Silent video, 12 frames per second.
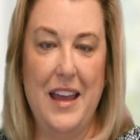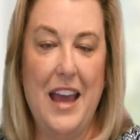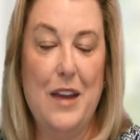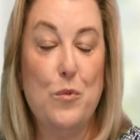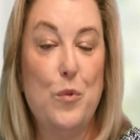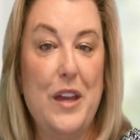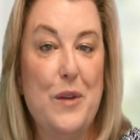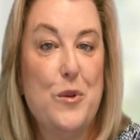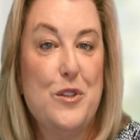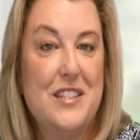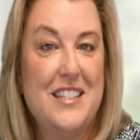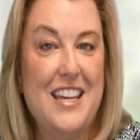and we
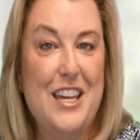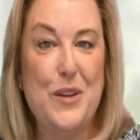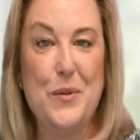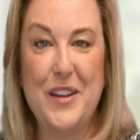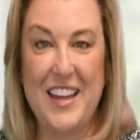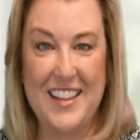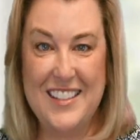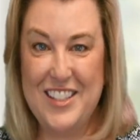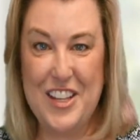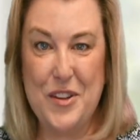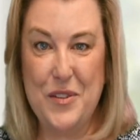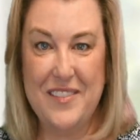will see you again
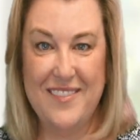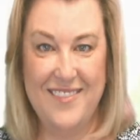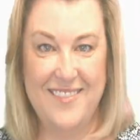soon.